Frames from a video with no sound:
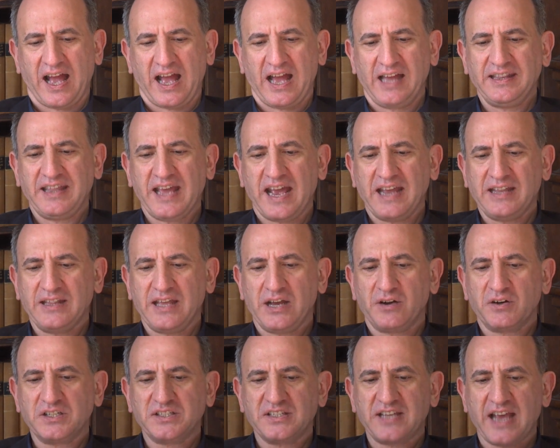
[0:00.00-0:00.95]
And then
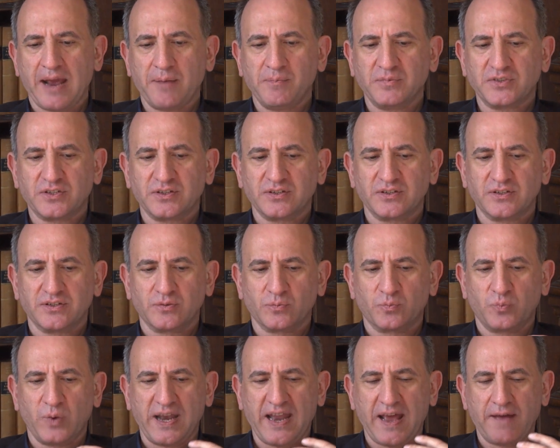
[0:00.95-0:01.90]
their attempt,
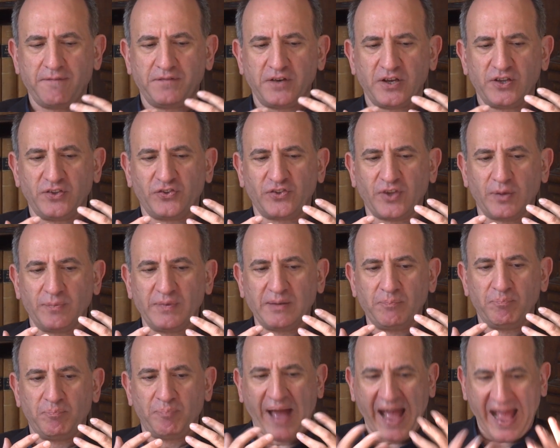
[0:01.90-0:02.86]
whenever
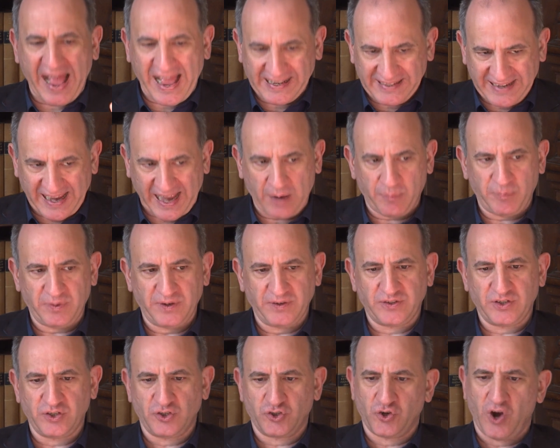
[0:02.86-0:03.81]
something bad
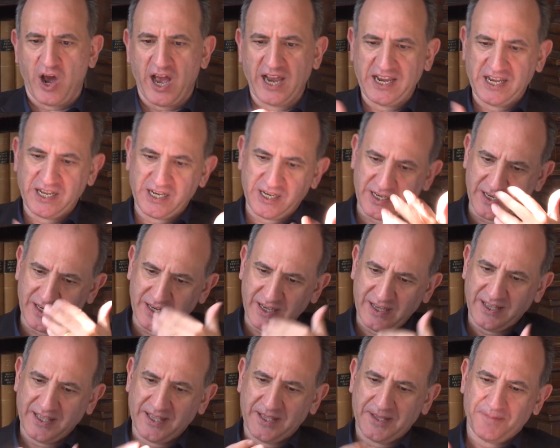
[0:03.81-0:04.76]
happened, to try and
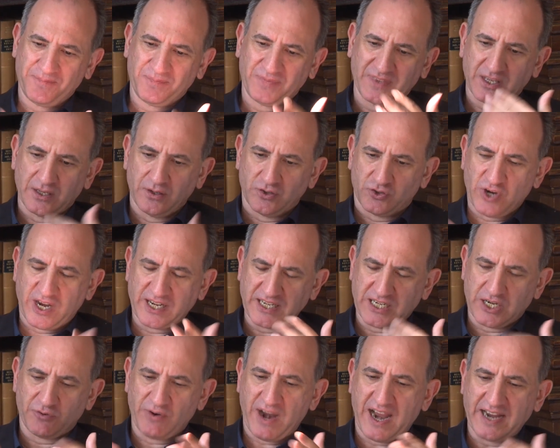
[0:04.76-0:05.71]
try
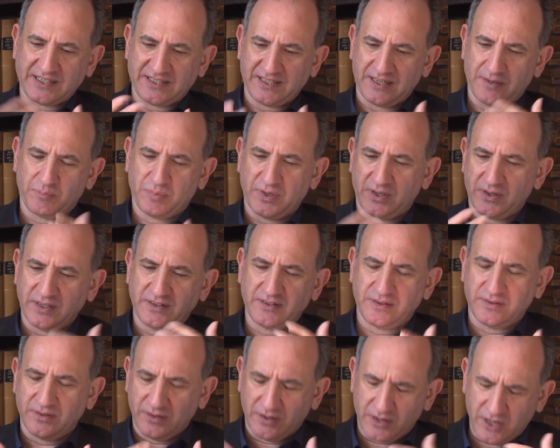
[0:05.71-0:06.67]
and correct it, but the
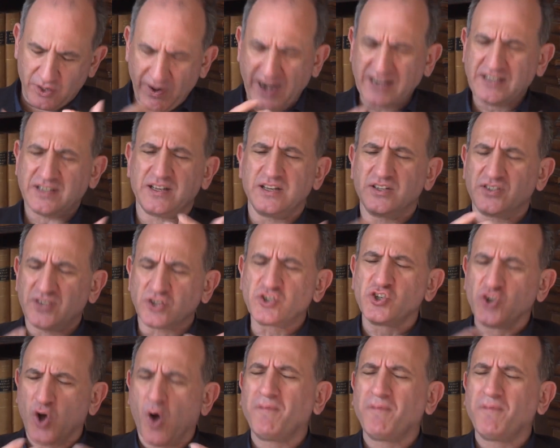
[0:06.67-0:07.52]
corrected it in such an